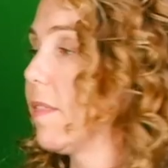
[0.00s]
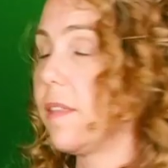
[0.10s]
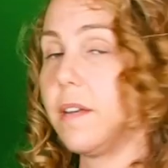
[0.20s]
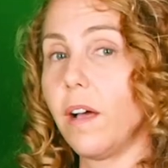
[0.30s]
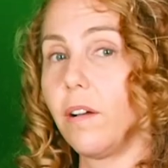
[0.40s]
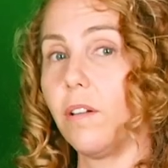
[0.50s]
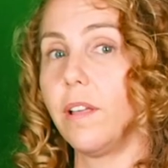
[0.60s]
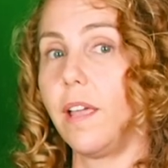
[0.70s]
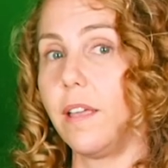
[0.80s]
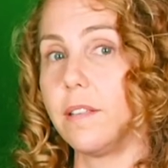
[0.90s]
The knuckle
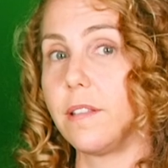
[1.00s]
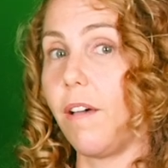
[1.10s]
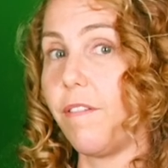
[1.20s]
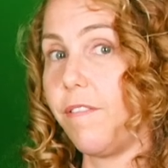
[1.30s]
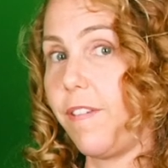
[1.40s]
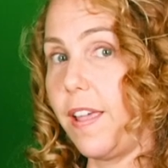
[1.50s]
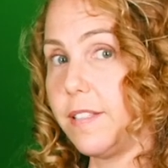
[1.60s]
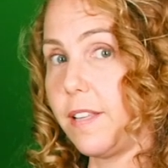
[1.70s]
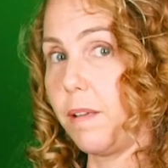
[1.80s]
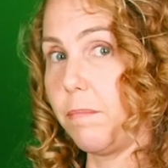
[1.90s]
is
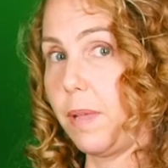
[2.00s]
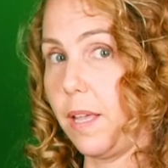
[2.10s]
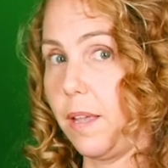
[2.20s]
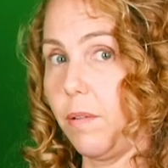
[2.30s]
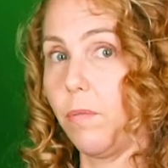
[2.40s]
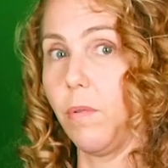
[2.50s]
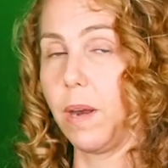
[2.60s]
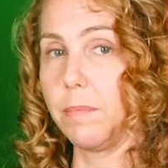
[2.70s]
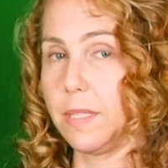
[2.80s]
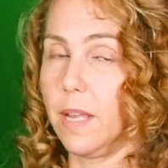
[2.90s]
facing me when
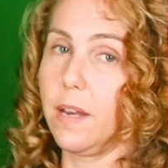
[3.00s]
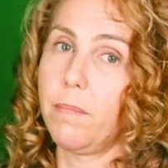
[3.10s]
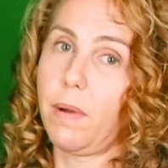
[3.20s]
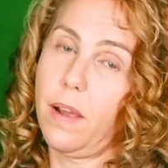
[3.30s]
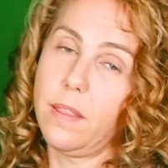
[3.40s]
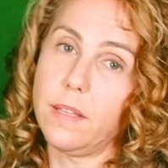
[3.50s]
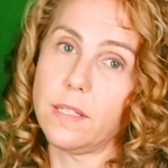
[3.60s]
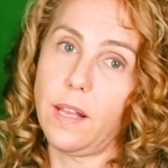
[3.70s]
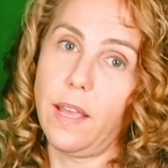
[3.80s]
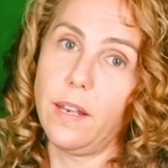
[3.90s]
I'm standing behind
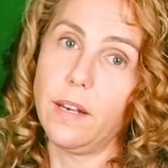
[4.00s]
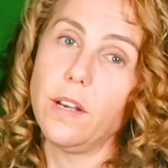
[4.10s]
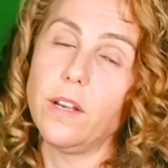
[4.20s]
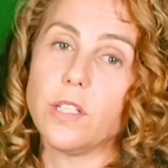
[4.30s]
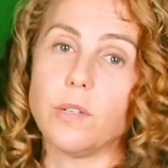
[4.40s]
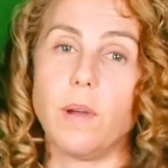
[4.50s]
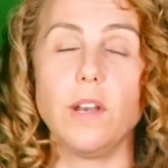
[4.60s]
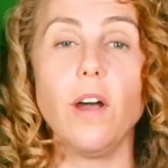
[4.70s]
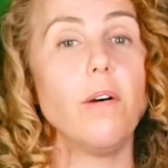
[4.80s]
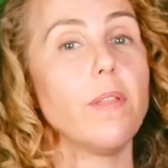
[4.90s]
this light, so I
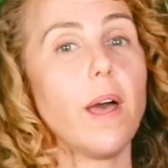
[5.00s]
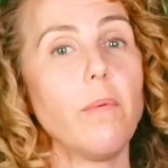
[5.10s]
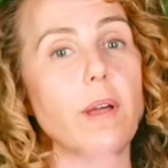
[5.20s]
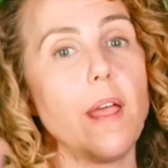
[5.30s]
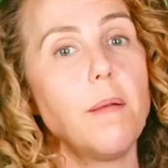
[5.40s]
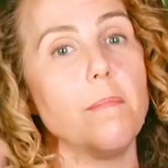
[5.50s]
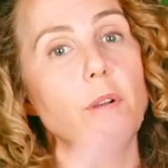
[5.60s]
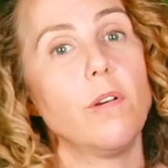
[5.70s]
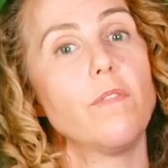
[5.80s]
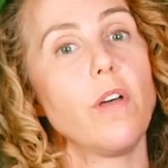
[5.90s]
know that when I
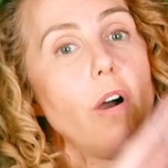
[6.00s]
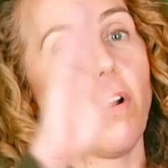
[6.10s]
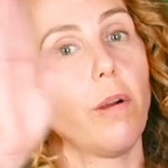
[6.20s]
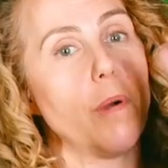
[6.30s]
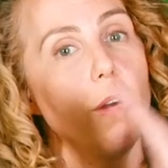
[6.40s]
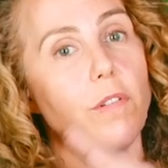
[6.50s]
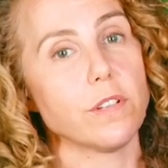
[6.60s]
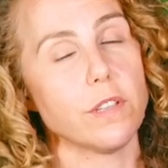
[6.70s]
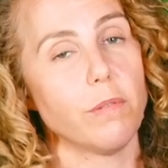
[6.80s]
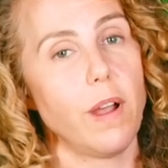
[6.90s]
move the arm over
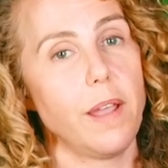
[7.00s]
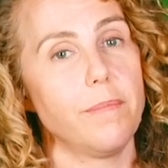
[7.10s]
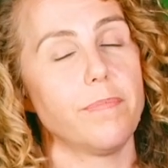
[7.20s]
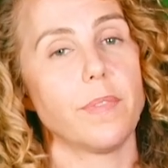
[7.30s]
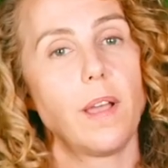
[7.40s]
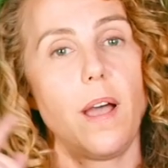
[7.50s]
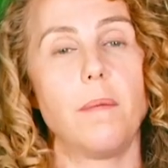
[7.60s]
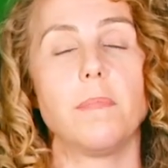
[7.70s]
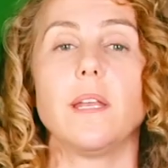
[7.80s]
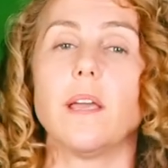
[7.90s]
to the right,
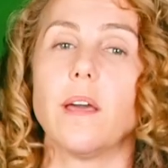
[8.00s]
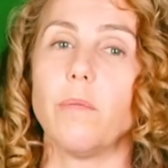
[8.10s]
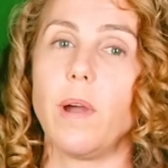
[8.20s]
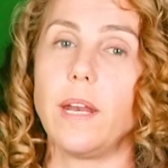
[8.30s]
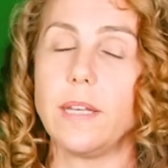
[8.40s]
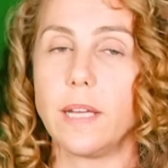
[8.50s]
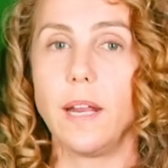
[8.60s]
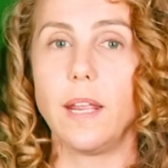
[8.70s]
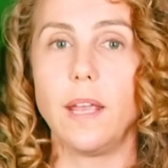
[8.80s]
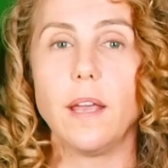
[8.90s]
I'm gonna get a
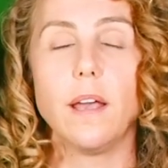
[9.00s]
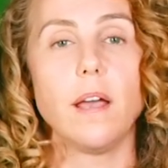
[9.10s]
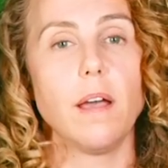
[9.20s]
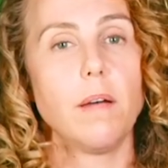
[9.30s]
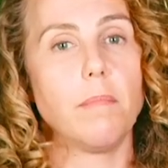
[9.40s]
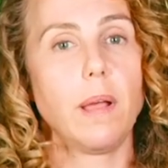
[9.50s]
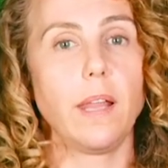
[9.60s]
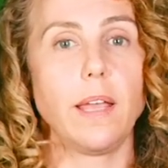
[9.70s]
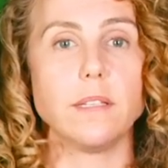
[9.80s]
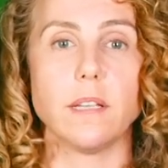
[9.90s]
righty-tighty my
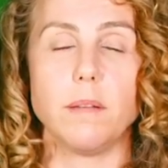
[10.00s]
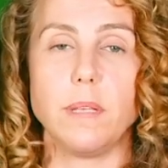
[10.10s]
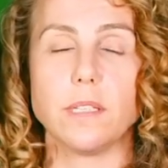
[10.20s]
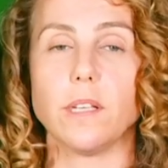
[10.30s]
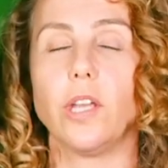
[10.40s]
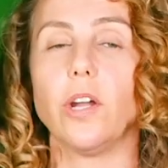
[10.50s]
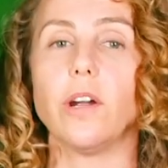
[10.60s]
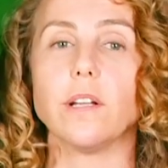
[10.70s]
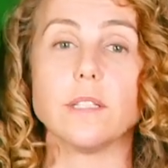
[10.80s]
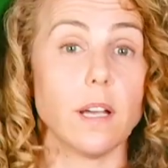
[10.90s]
light's going to be
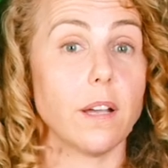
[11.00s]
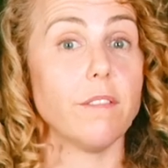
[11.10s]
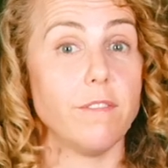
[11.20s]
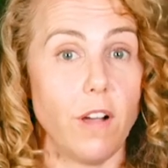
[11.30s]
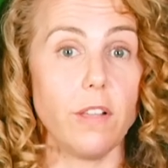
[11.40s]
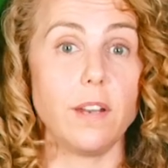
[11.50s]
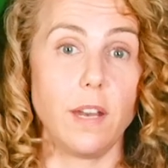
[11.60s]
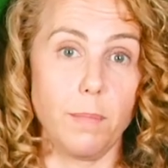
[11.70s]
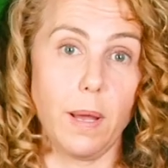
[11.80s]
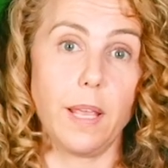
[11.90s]
secure. It's not going to fall on
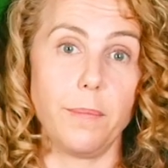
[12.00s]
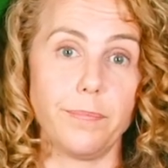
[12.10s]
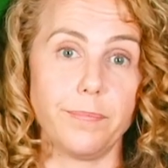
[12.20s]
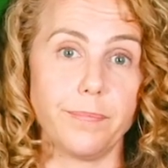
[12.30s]
anybody.